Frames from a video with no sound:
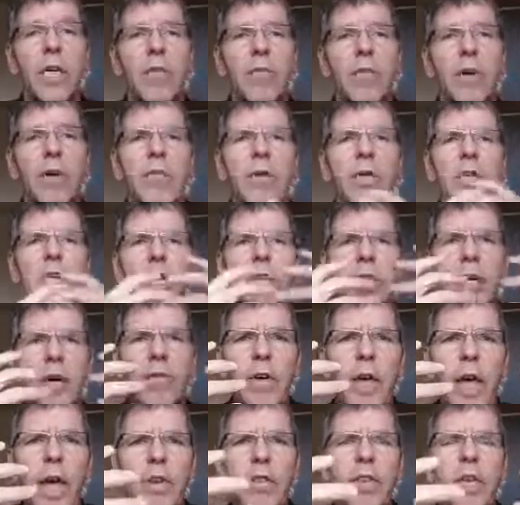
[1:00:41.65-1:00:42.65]
where we need to
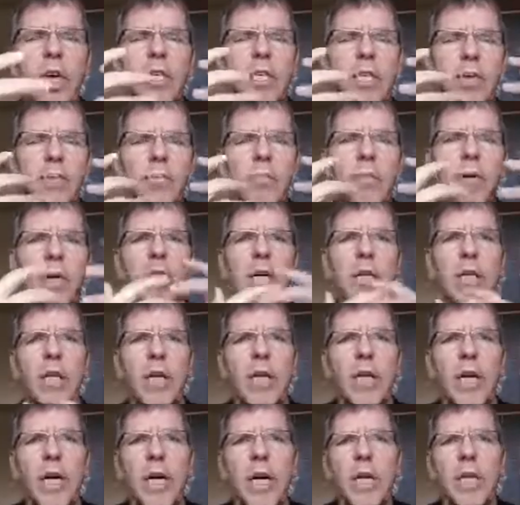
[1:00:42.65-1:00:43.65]
have ethics and
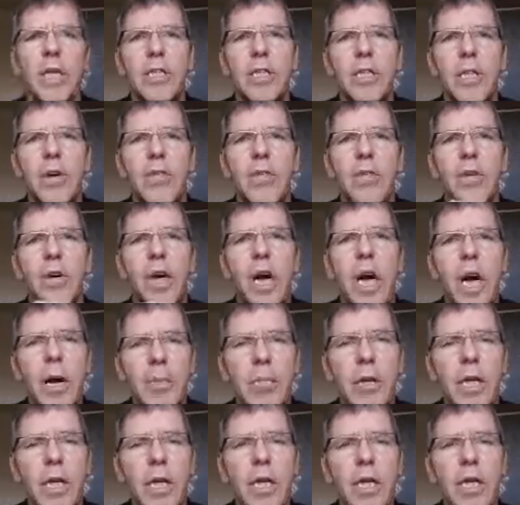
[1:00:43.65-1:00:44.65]
that kind of stuff
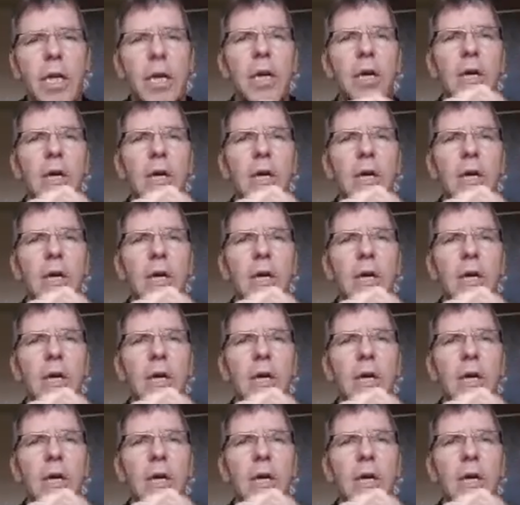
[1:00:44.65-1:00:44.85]
happening.